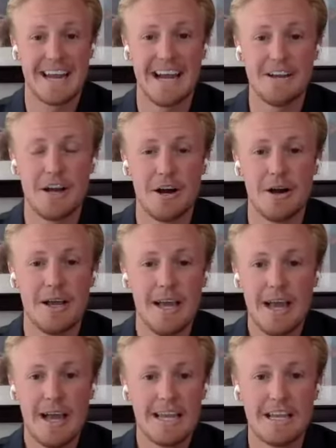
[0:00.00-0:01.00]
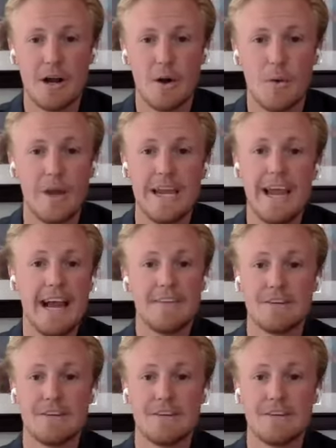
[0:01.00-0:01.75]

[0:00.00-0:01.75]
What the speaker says: I know, you know, we haven't.